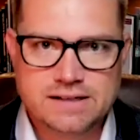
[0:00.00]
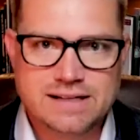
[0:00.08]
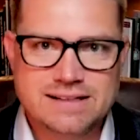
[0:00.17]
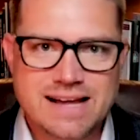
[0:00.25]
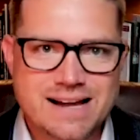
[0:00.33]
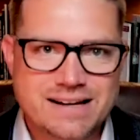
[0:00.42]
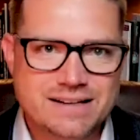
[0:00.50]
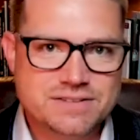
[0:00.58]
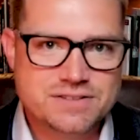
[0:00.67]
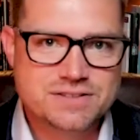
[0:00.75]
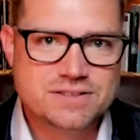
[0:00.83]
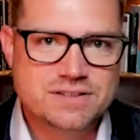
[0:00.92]
and that
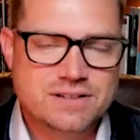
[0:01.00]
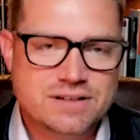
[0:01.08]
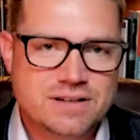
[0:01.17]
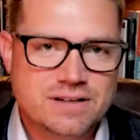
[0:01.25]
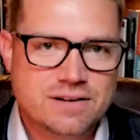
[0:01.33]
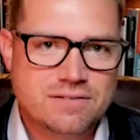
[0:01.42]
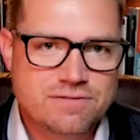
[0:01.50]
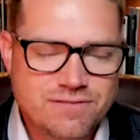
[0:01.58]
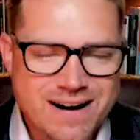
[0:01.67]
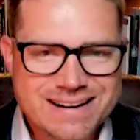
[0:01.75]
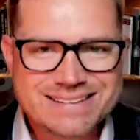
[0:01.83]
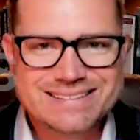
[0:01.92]
is
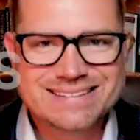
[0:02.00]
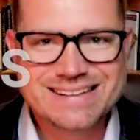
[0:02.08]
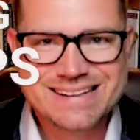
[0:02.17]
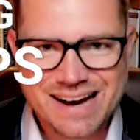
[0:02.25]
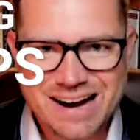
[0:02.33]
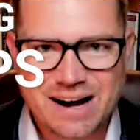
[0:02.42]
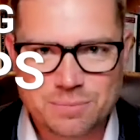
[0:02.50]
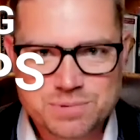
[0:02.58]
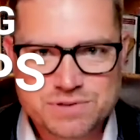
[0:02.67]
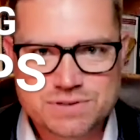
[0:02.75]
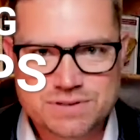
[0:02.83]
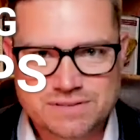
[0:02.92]
finding
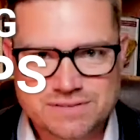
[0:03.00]
comps.